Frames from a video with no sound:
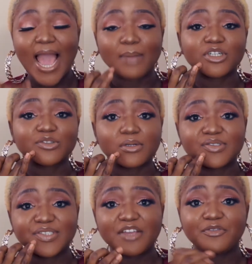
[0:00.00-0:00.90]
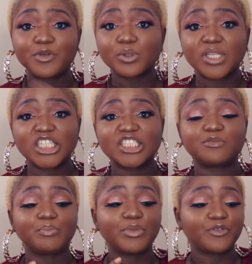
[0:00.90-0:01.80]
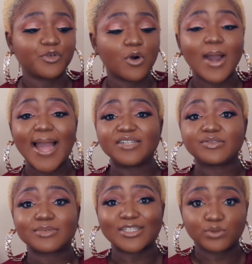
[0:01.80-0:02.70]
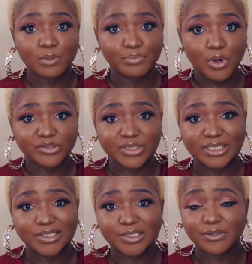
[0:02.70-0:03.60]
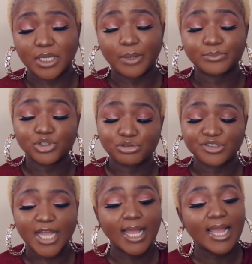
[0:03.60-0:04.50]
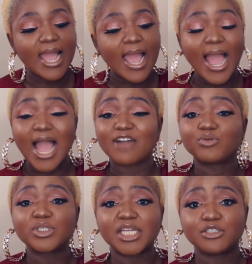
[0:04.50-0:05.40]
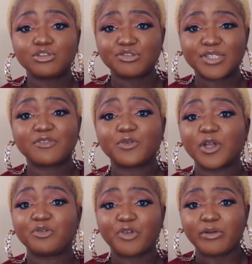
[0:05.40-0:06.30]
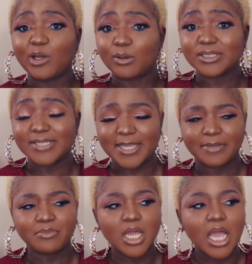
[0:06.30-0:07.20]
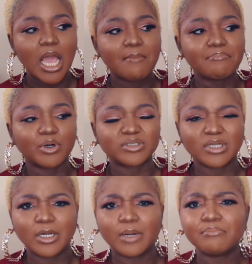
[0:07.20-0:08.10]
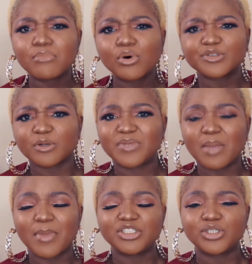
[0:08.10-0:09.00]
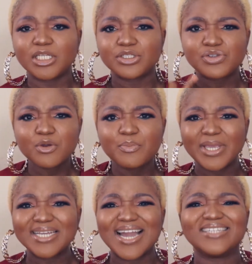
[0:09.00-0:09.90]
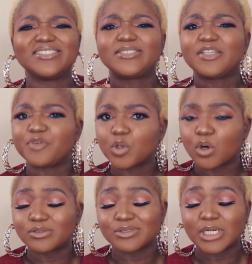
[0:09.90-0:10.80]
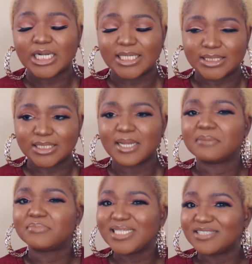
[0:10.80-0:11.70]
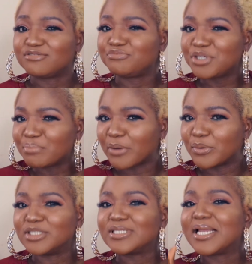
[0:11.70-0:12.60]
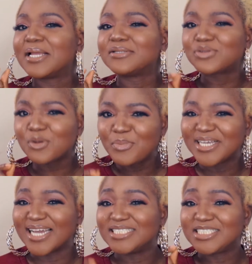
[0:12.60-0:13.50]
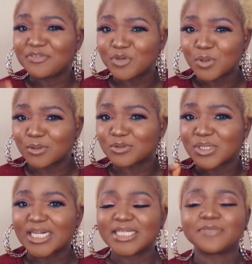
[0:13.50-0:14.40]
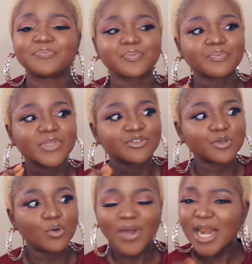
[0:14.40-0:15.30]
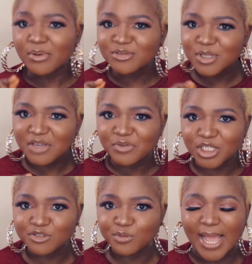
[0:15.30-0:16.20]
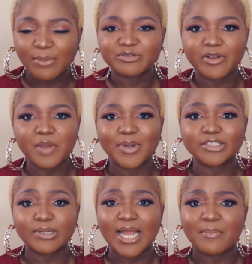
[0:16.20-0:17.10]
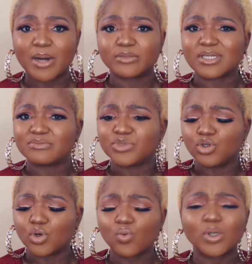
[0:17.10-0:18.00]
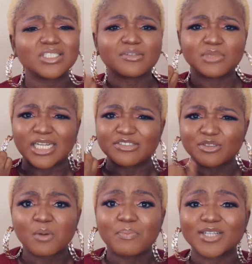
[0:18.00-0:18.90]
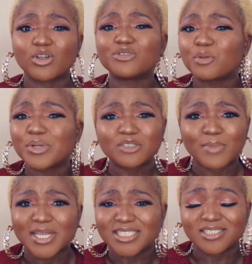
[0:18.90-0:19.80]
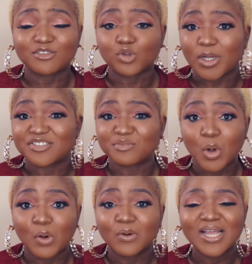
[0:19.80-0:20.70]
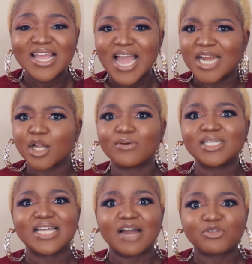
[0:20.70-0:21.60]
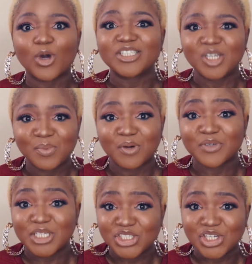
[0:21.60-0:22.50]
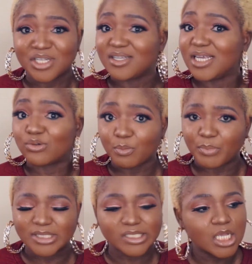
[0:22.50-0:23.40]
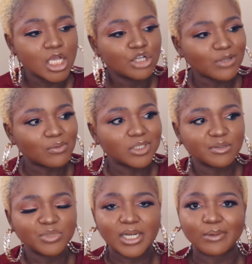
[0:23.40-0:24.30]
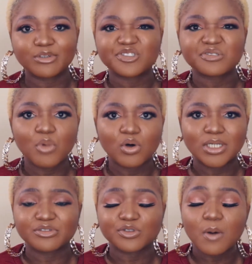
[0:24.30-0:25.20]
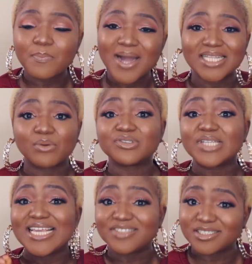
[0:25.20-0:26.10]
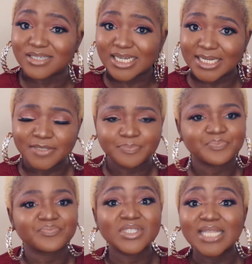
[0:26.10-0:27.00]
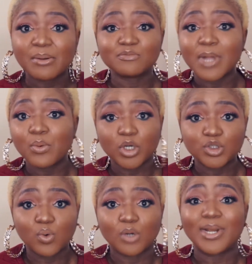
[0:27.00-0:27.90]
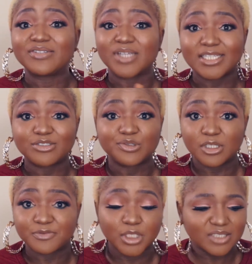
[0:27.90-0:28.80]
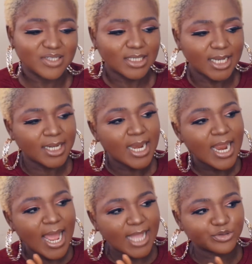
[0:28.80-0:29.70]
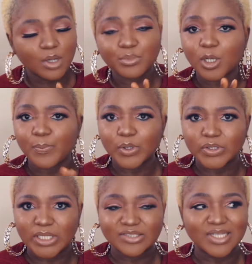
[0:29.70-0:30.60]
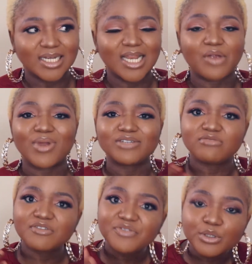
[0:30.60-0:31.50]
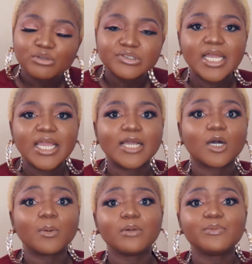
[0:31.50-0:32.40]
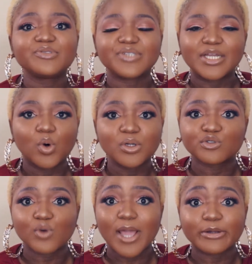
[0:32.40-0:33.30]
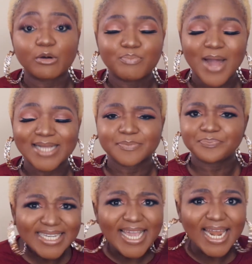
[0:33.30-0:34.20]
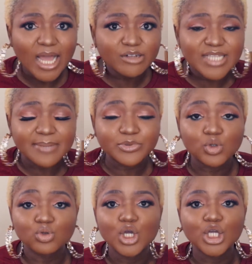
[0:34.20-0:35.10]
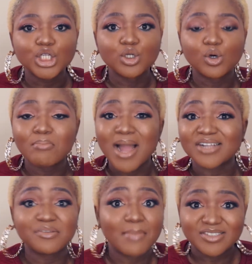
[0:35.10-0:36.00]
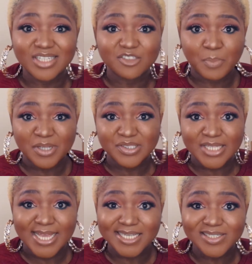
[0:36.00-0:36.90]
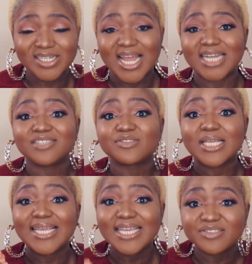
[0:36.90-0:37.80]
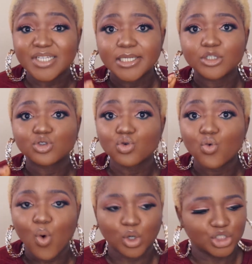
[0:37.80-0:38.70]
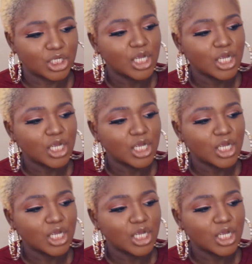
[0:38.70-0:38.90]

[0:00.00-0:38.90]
I'm just gonna say a few things before I start to unbox this juicer. I've wanted a juicer for a very long time, but most of them are usually too big and difficult to clean. Please read my word, too big and difficult to clean. So when I was looking for this one, I was very particular about wanting something that is compact, also because my kitchen is quite small and I already have quite a number of kitchen equipment. So I wanted something that was small, that was compact, that was easy to clean. That was my watchword when I started to search for this. And then I stumbled upon this, and then I read reviews. A couple of people said, oh, it's quite compact. It allows them to, maximize their space in their kitchen, and it's easy to wash.